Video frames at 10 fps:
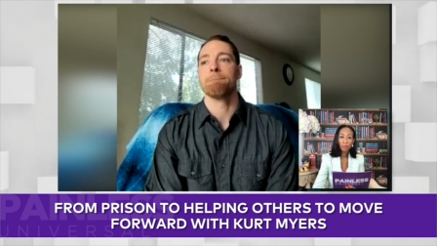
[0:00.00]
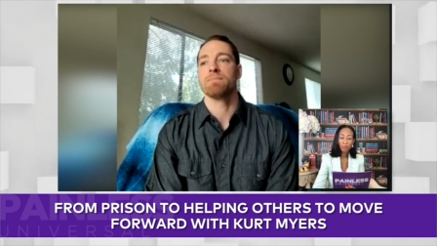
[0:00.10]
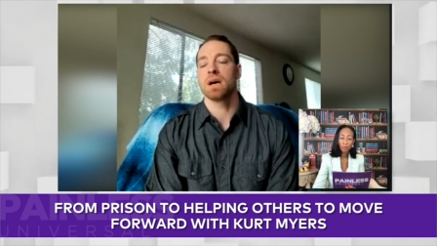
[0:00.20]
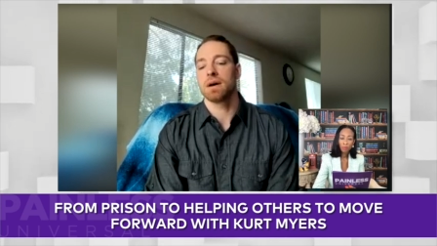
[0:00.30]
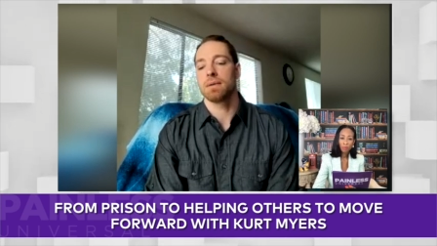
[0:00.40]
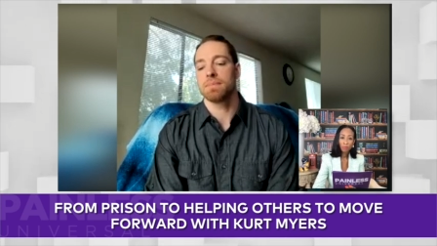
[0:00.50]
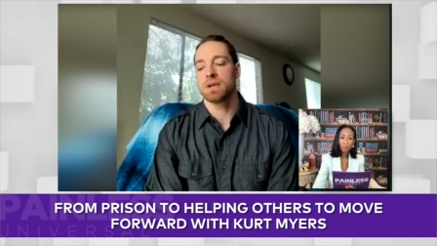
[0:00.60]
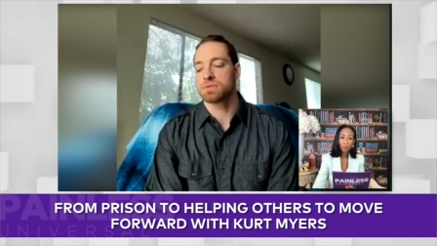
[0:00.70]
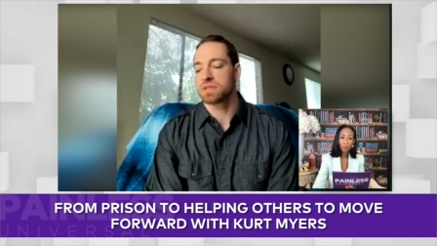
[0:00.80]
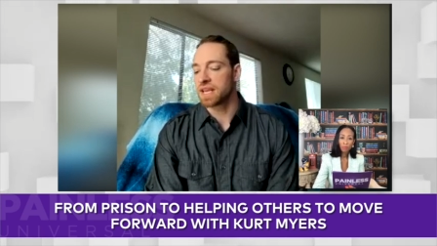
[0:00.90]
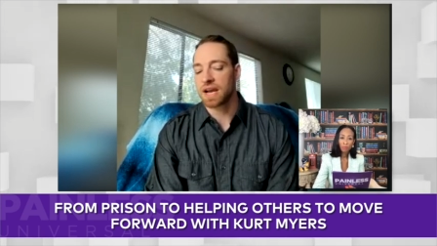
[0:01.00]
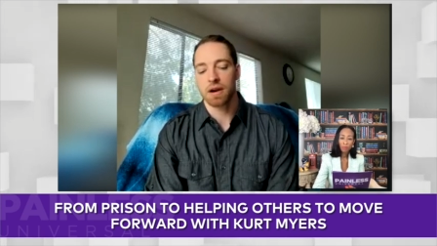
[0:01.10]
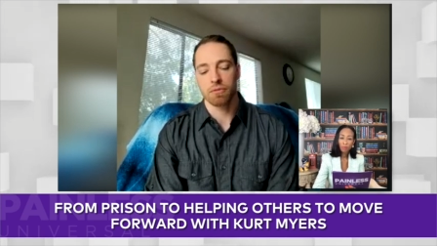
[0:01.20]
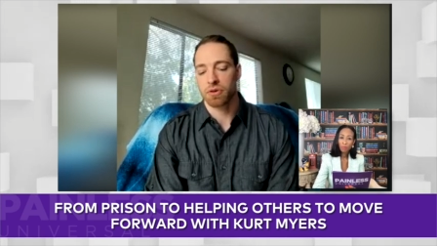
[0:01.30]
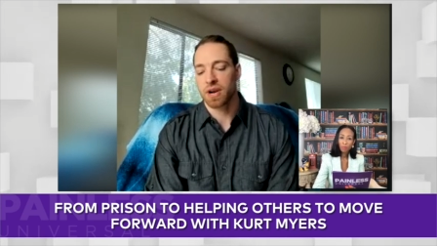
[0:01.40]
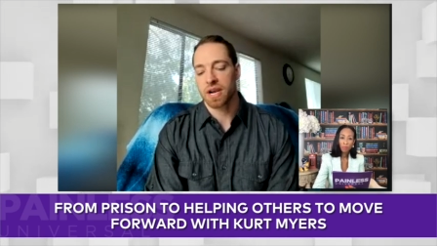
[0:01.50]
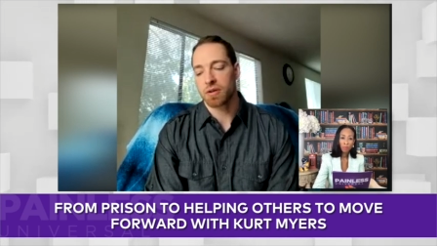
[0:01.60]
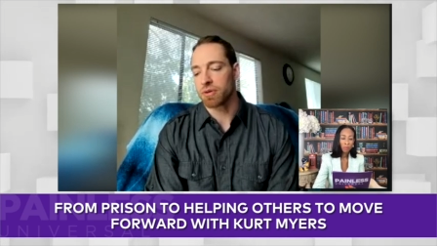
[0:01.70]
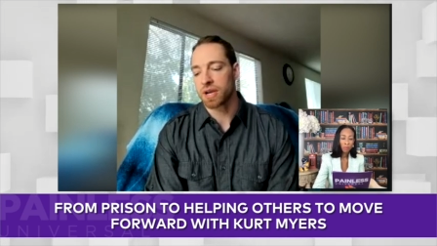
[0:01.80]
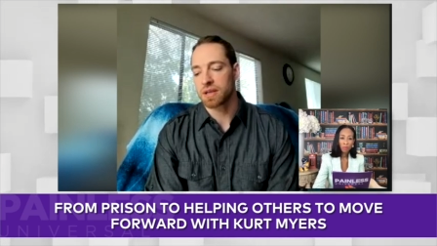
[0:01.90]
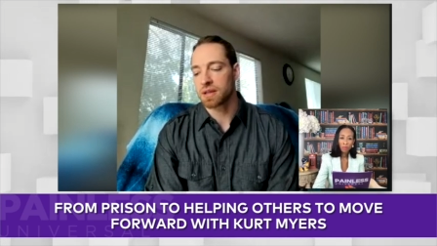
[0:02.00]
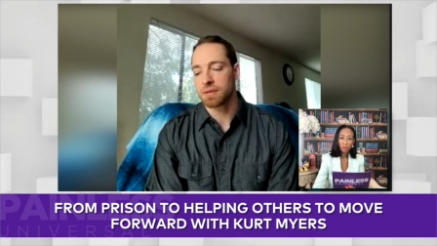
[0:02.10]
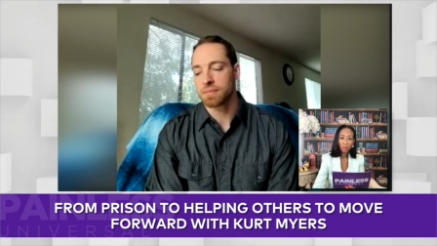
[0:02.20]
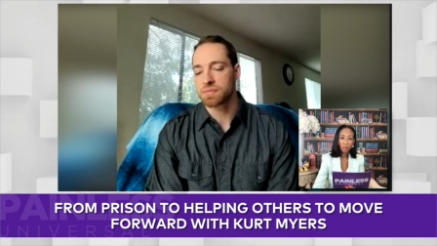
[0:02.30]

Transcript: um, it they got a great curriculum.